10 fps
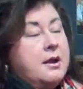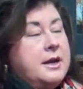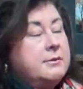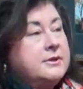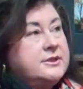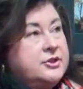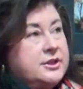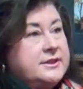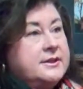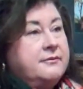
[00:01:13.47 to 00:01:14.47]
It was
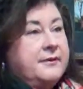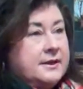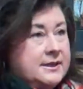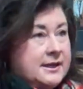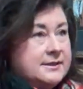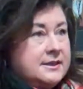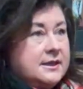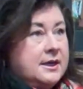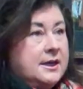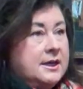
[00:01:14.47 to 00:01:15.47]
just a
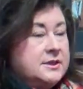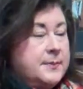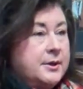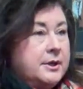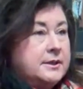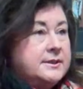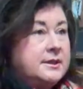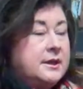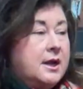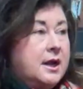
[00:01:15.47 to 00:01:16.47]
fantastic experience.
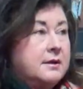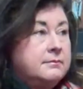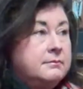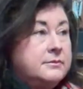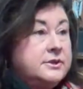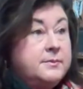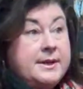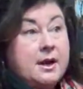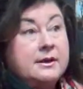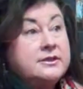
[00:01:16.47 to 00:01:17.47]
To be
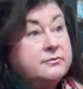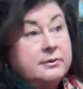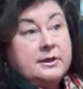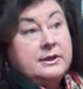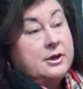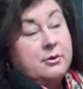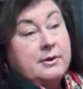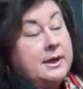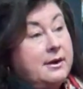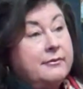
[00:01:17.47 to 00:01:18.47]
honest, really no
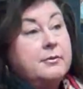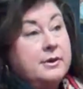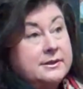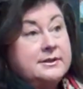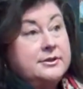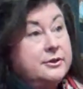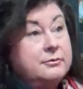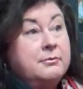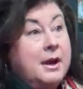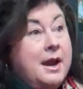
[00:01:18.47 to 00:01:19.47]
one ever wants
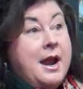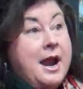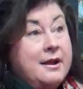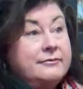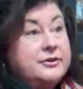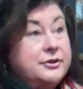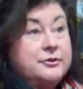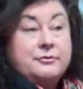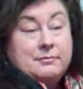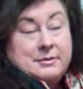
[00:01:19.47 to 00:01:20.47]
to have
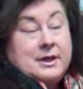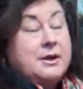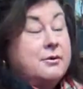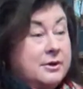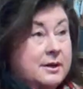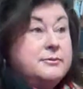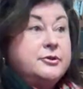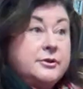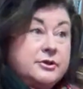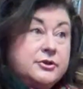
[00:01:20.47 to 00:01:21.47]
to, come to
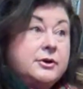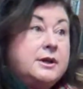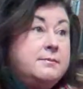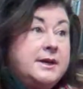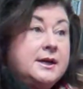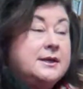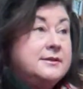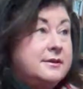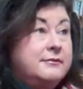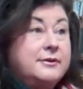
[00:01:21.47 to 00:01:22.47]
an attorney
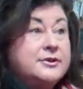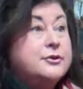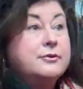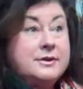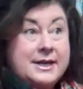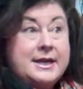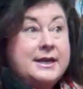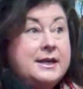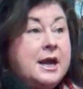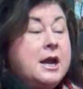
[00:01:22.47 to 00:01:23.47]
because of a certain
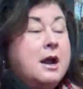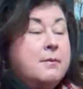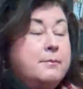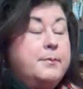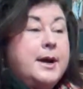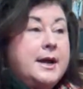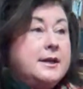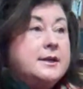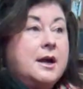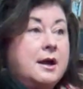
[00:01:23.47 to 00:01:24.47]
need.
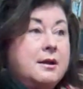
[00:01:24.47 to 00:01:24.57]
But